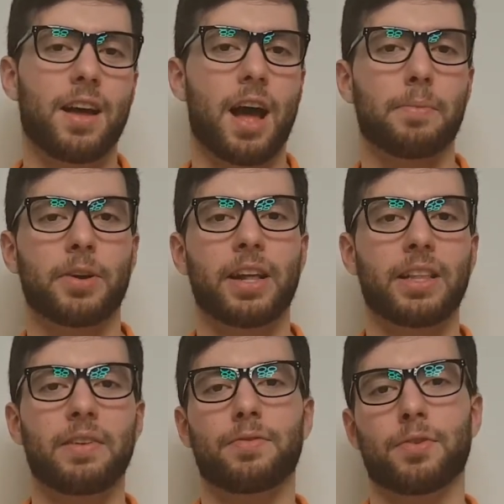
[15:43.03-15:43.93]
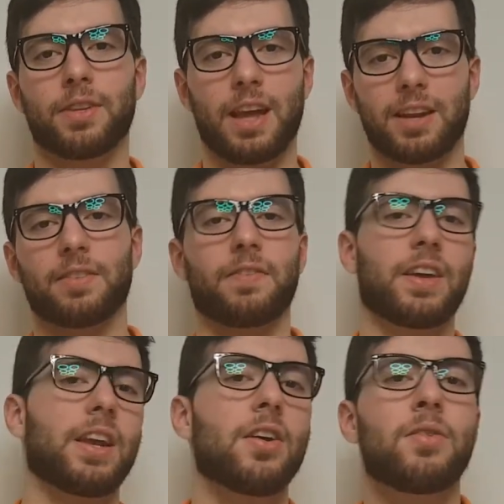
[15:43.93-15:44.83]
I'm gonna leave it for the end of the
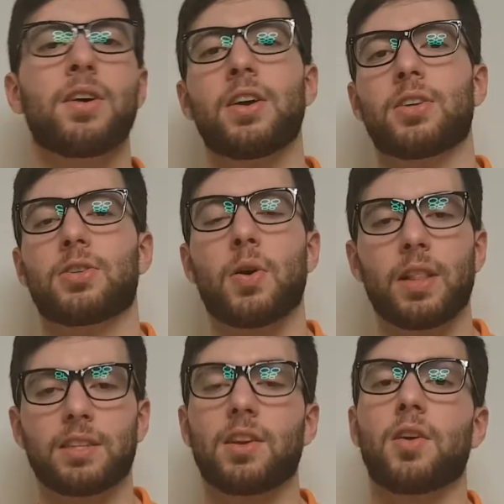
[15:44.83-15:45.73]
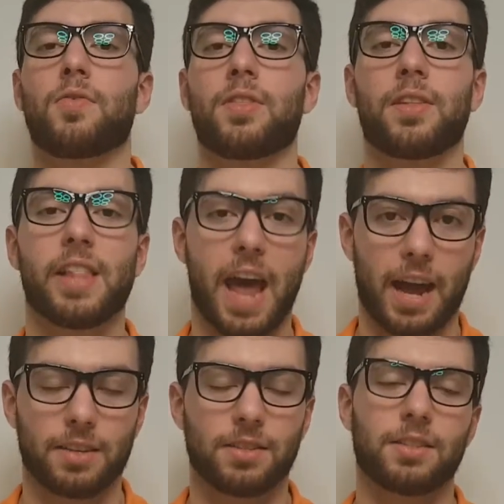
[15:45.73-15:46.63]
video. So let's go for the
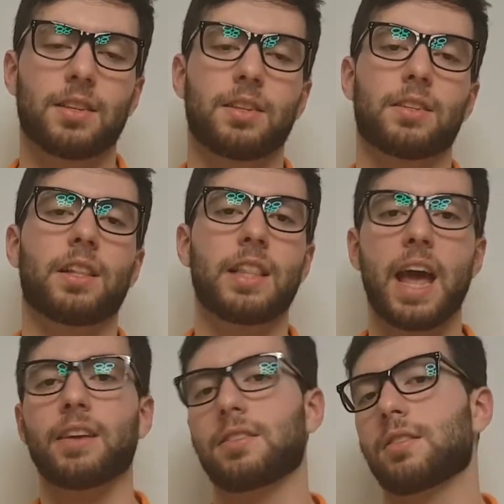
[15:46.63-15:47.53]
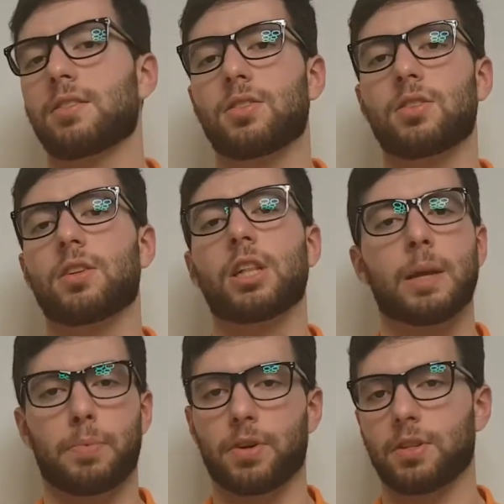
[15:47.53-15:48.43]
legs. The legs,
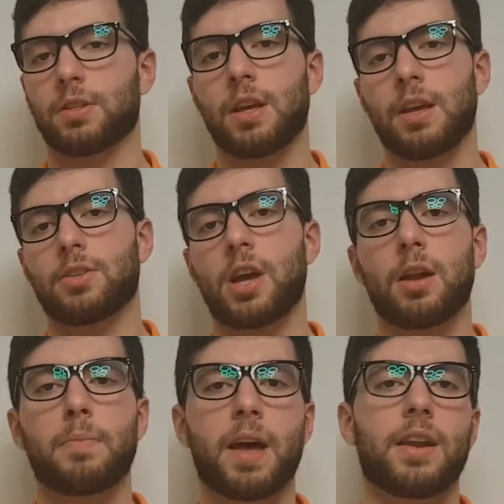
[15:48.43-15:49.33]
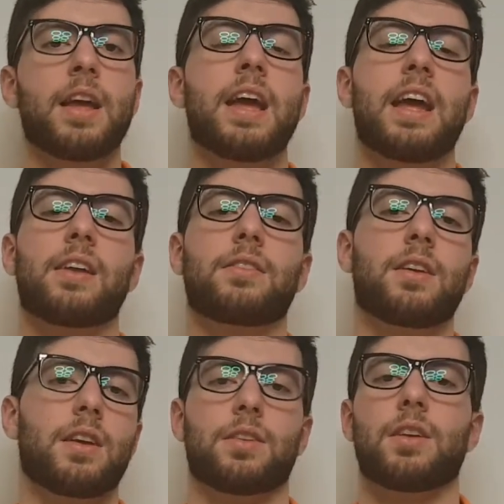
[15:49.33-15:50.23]
clippers. Gentlemen, it's
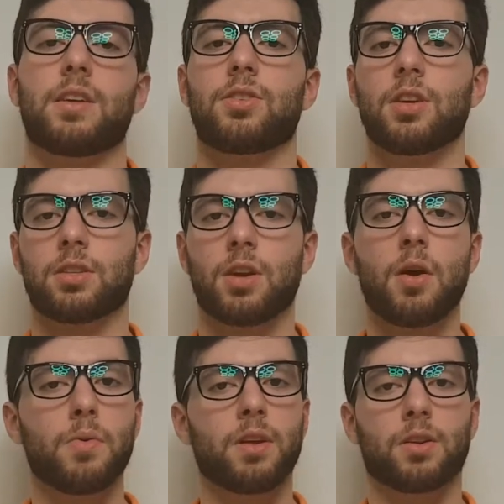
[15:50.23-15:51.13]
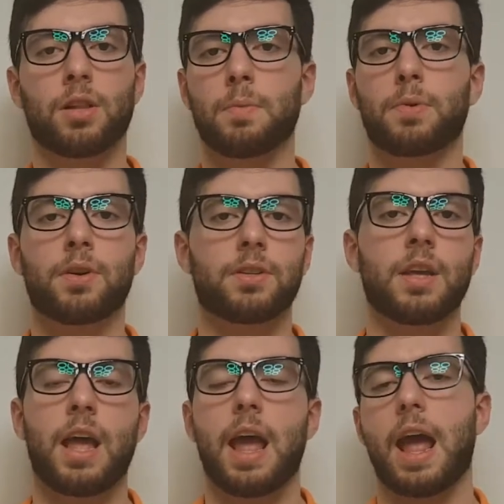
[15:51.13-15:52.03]
easy. Just go with the clippers
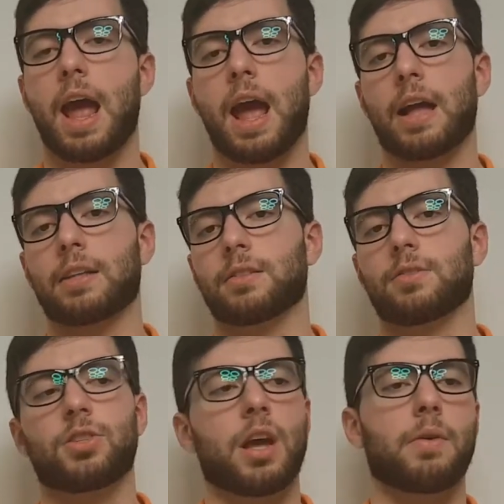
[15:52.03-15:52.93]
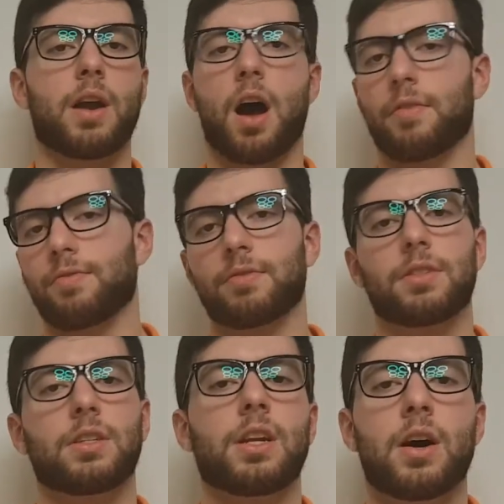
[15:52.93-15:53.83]
and shave it off.
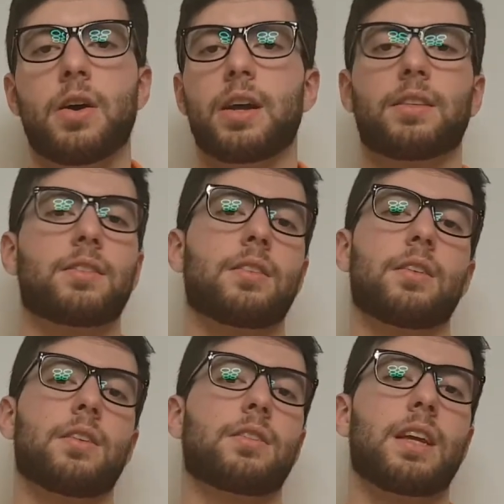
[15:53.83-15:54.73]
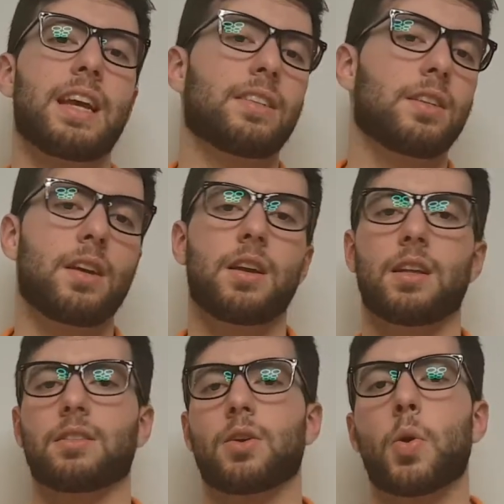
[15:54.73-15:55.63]
It's easy,
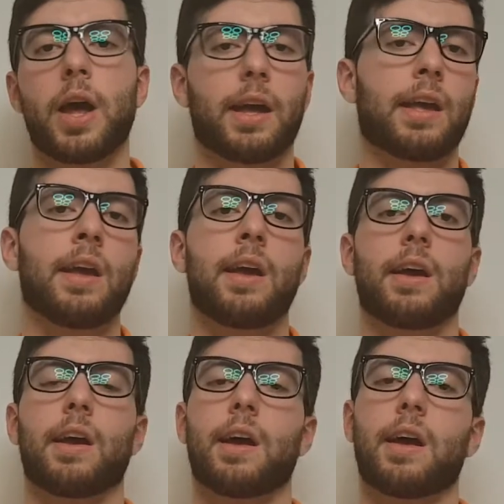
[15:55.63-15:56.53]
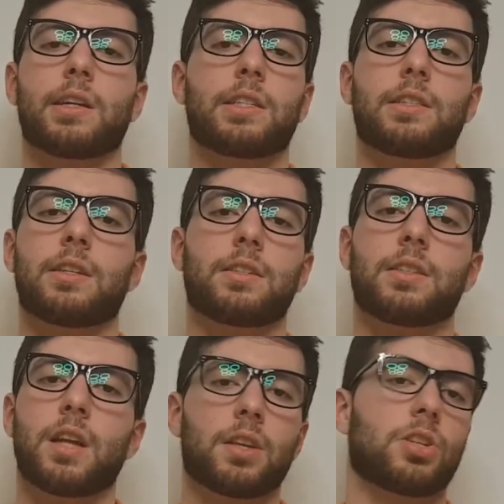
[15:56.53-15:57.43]
it's quick, there's
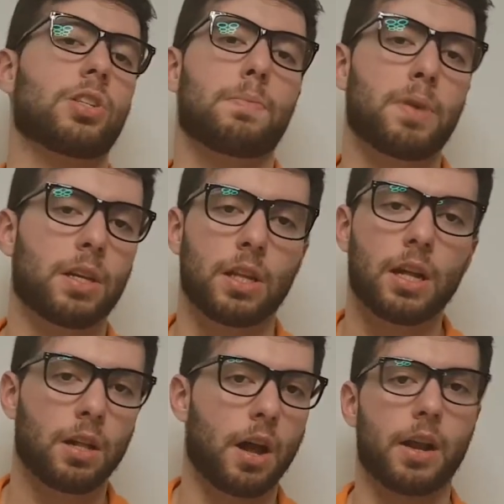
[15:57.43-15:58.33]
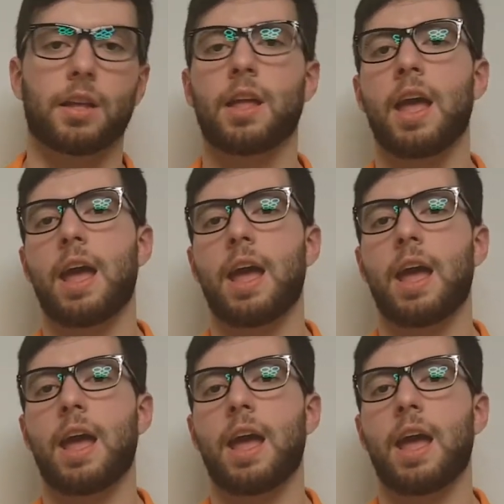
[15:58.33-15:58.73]
not such a big deal on it.